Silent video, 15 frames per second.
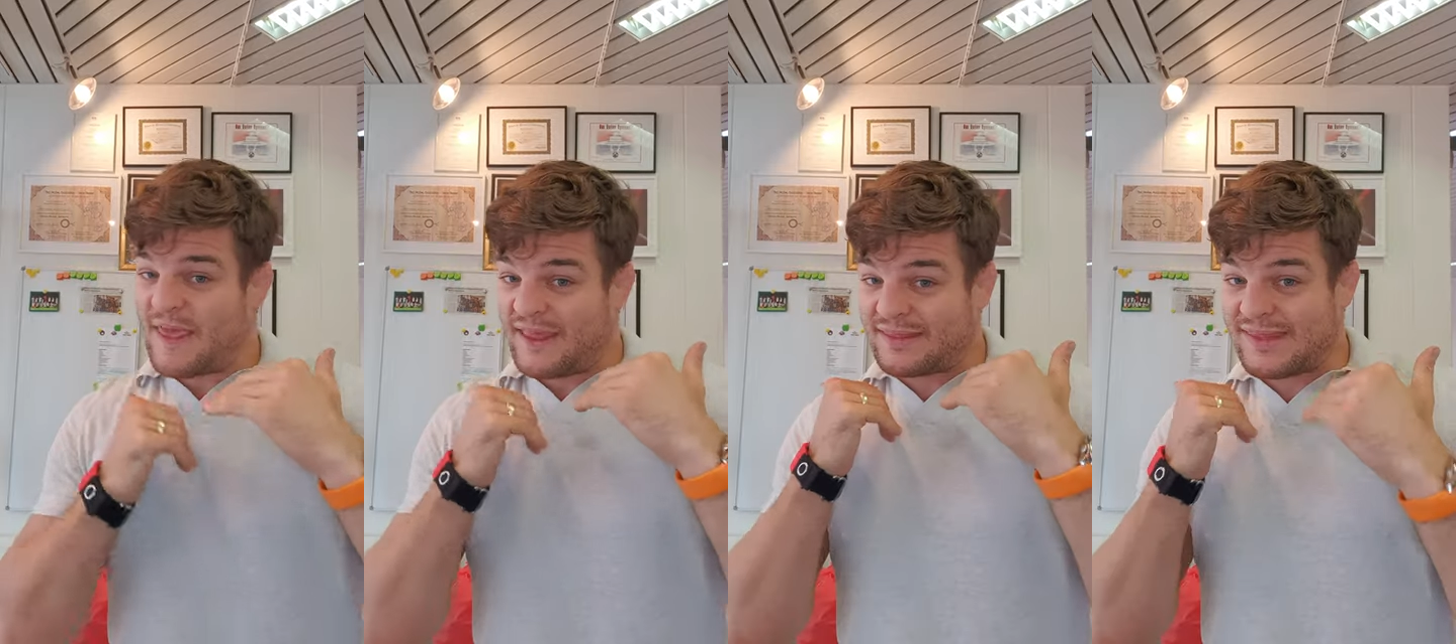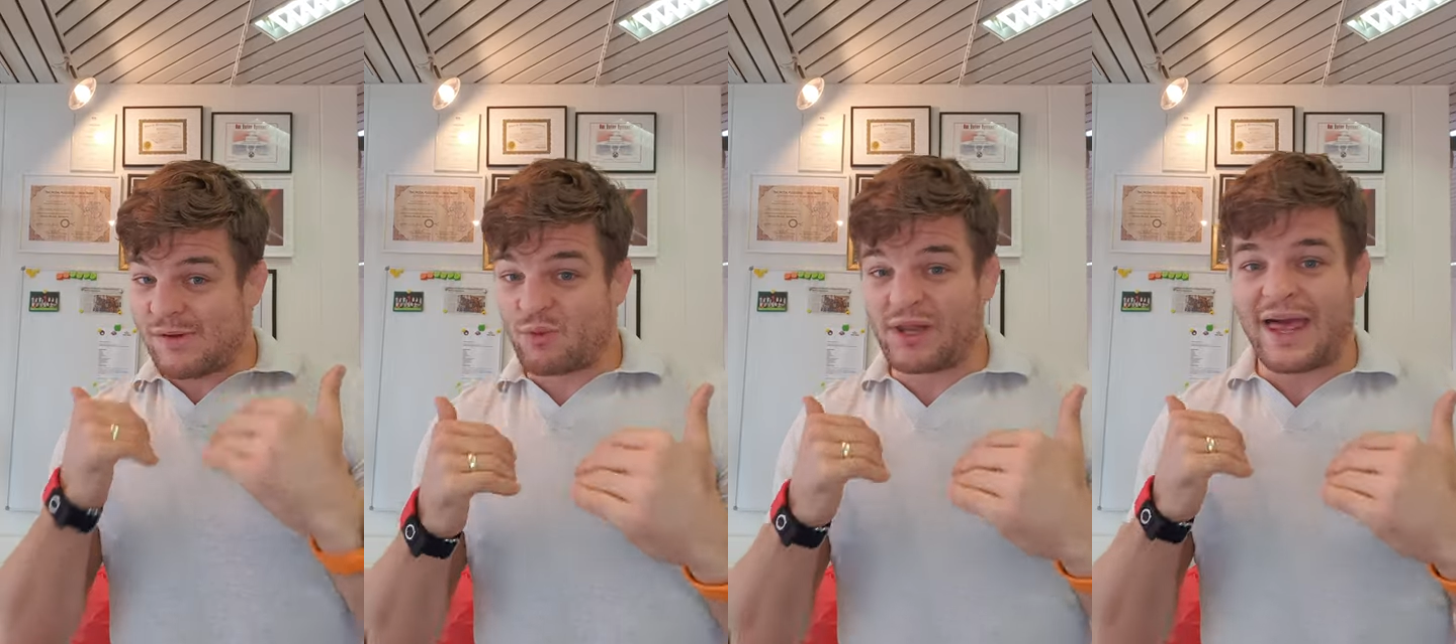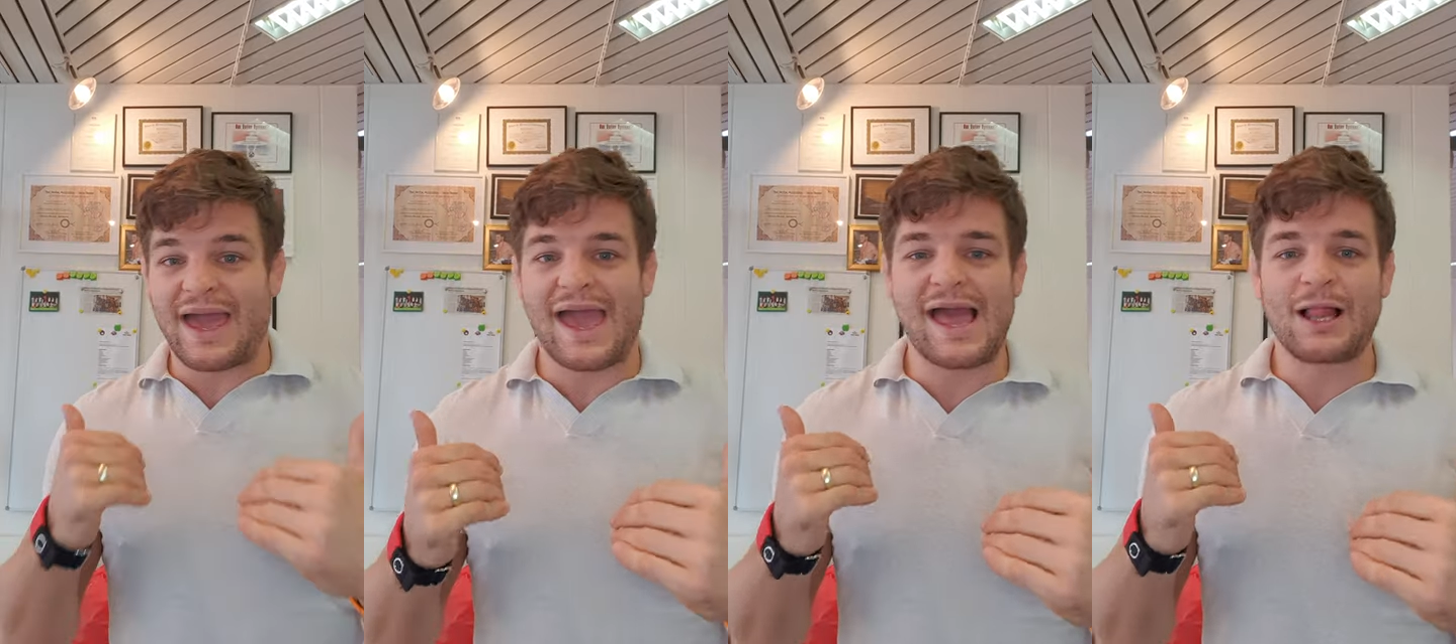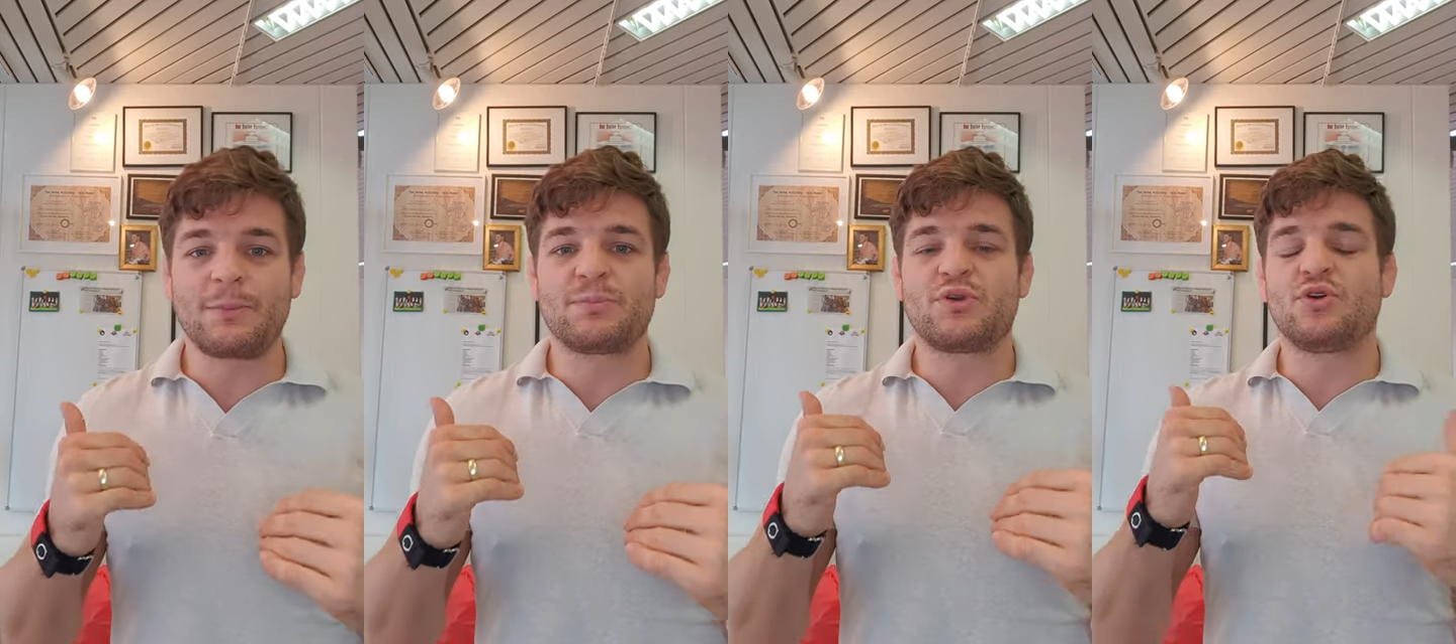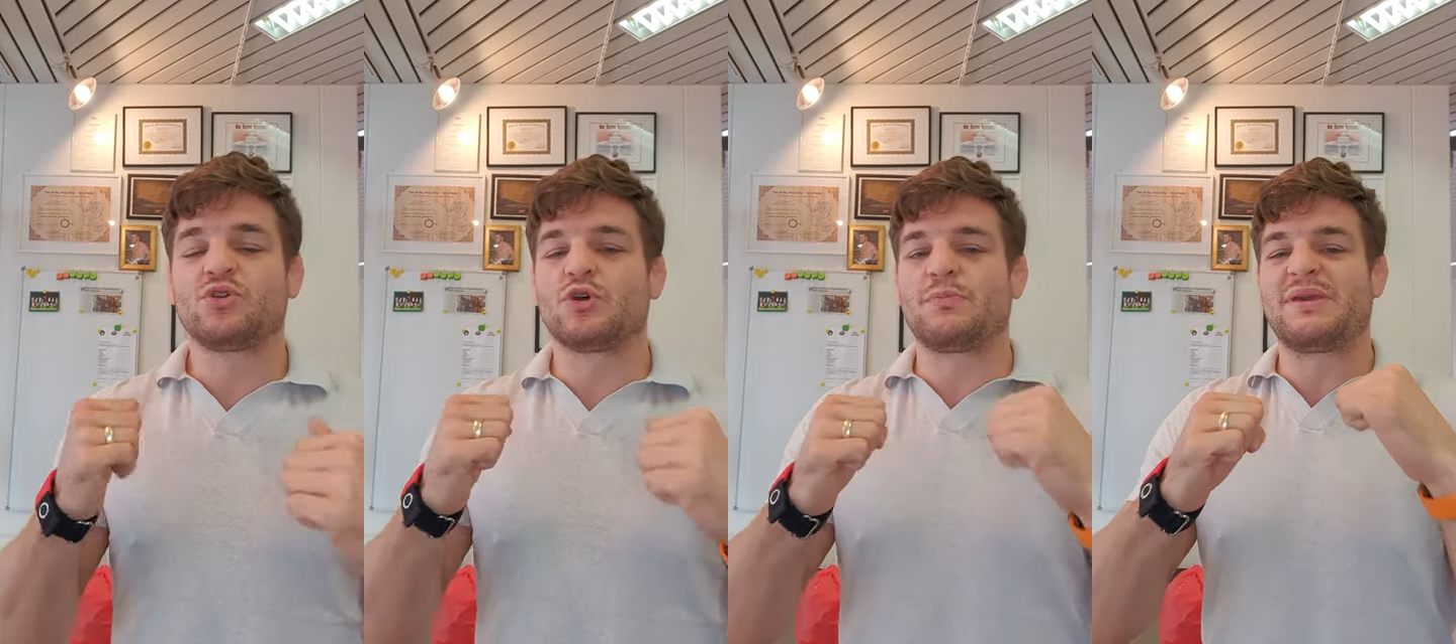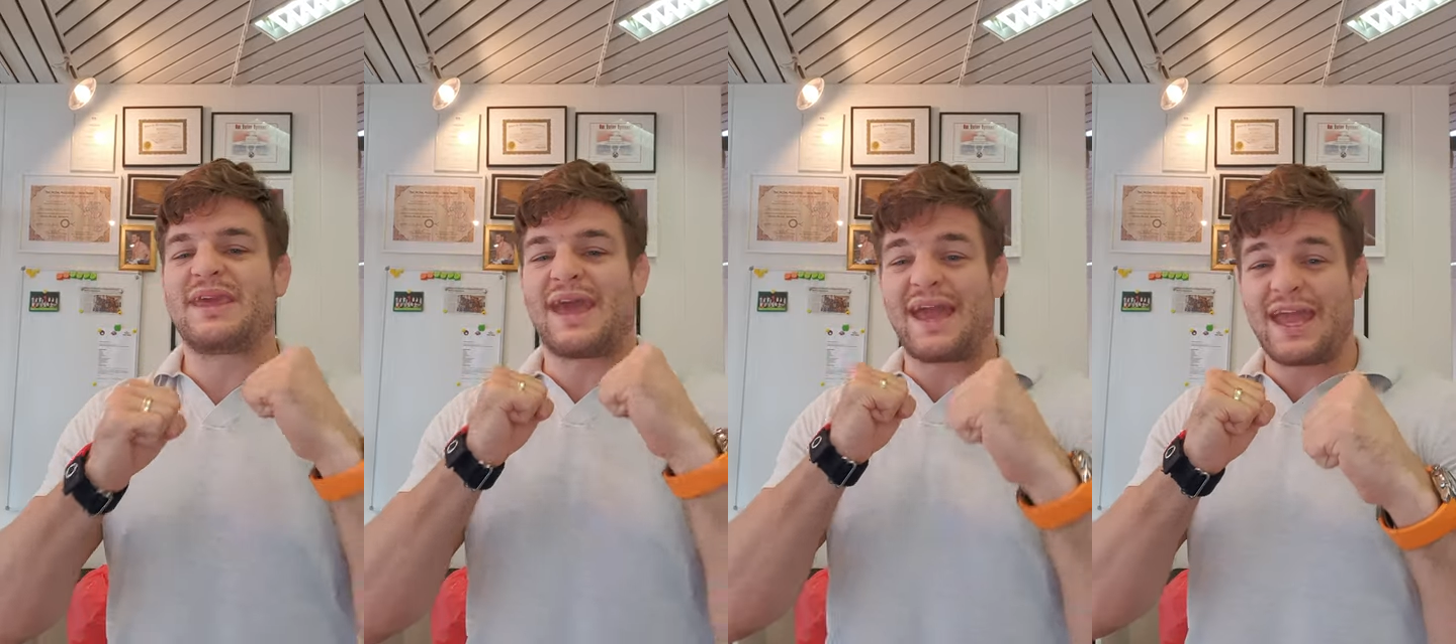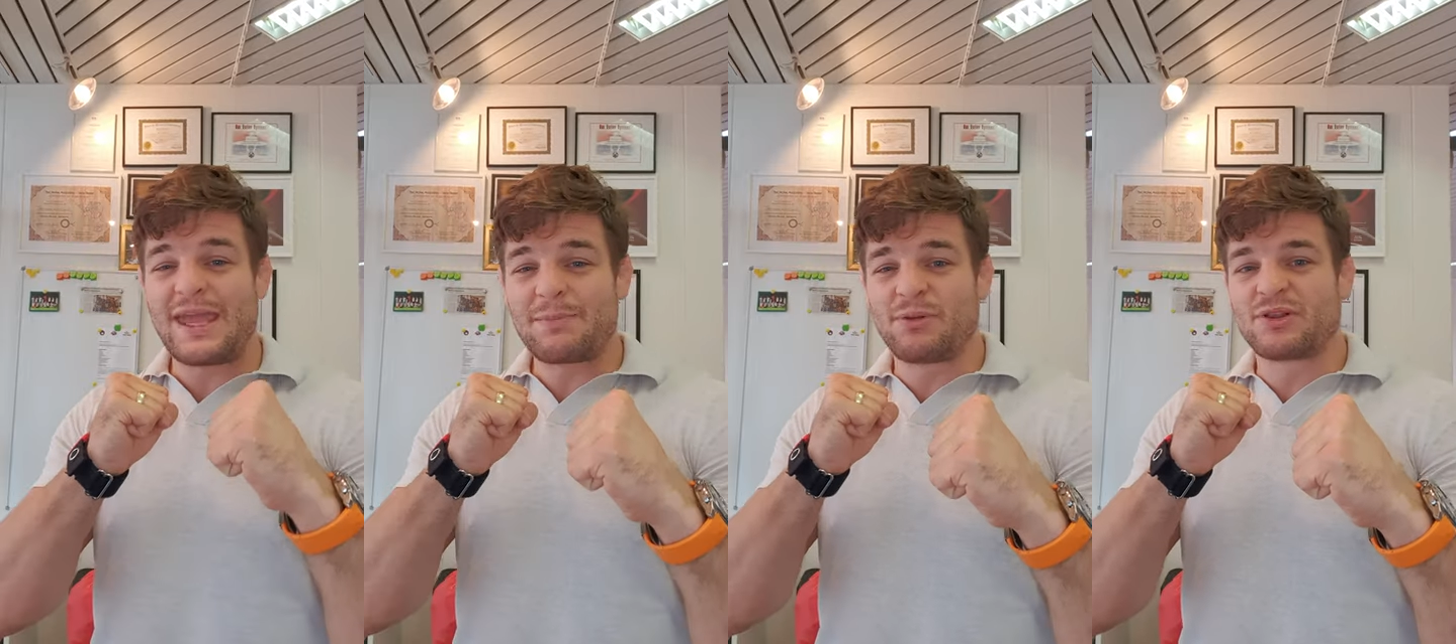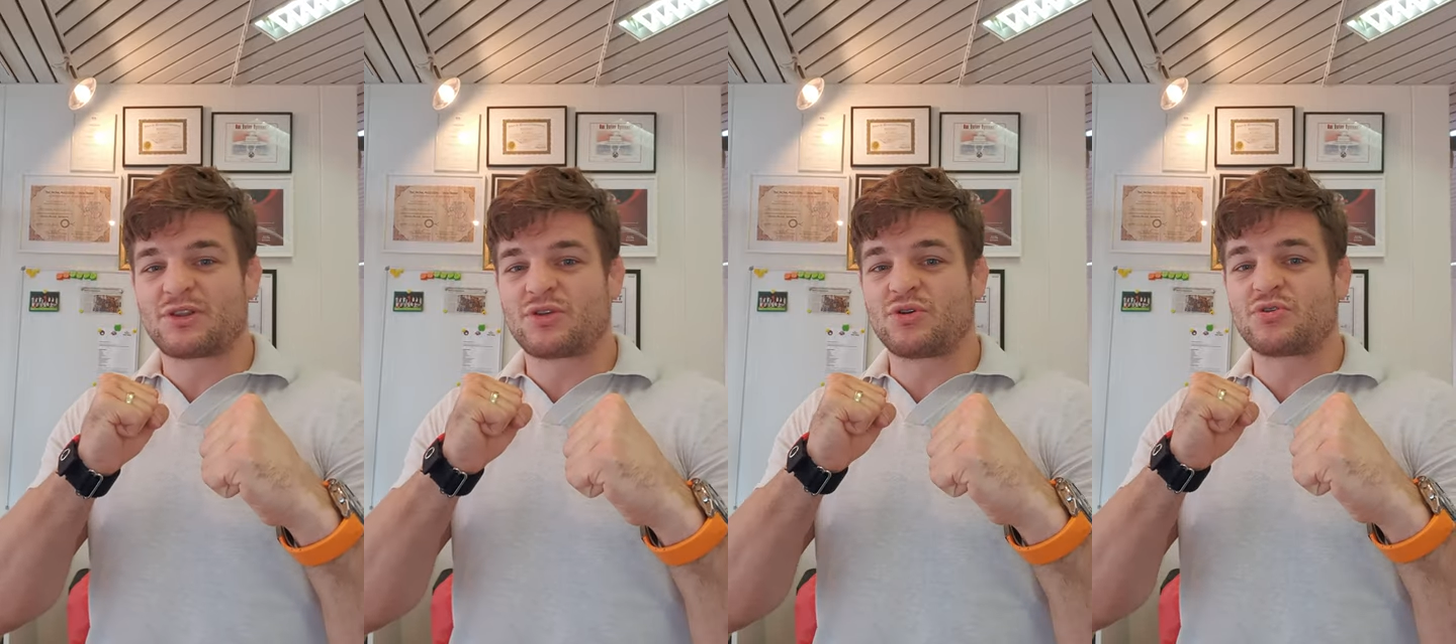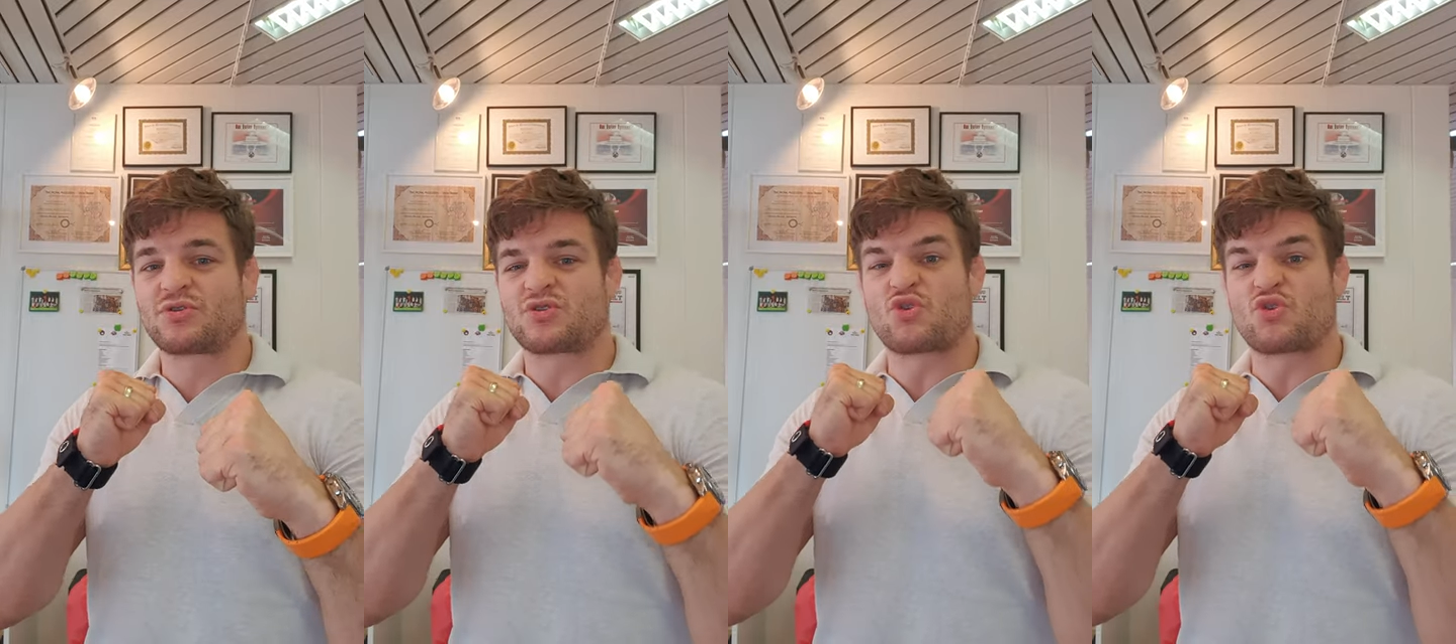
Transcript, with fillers: and they will help you to be able to